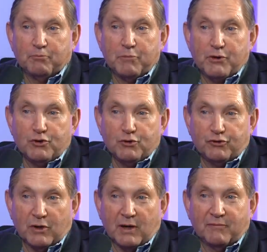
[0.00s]

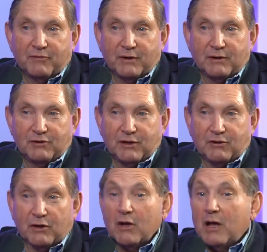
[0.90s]
minutia of the
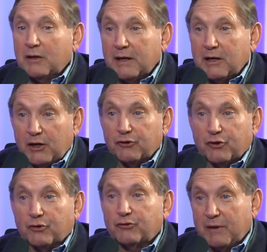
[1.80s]
detail, like an air
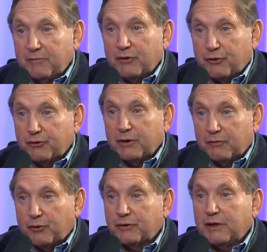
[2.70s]
show. So I've done 13 or
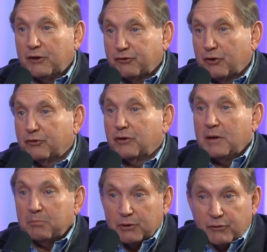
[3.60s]
14 air shows,
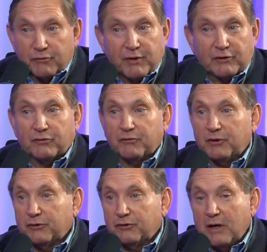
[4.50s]
balloon
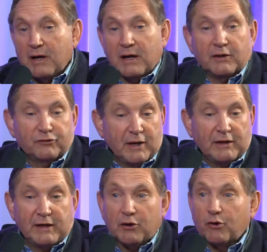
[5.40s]
festivals, the San
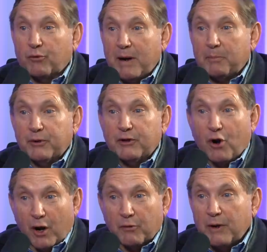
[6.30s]
Diego Grand Prix
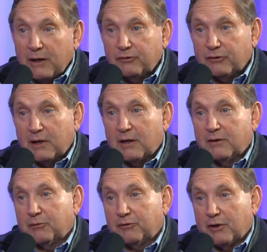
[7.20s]
car race
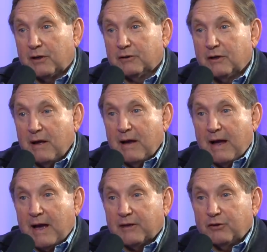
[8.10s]
that was held
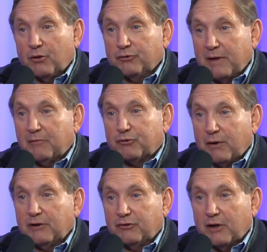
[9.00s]
at the old Naval
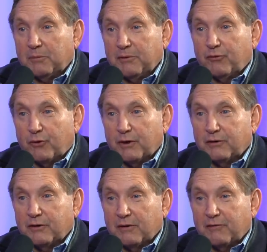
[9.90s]
Training Center before
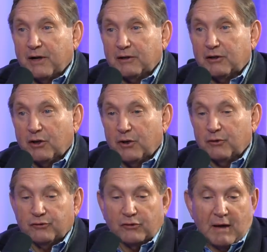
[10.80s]
it finally
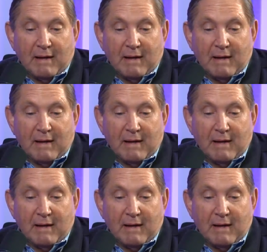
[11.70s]
closed.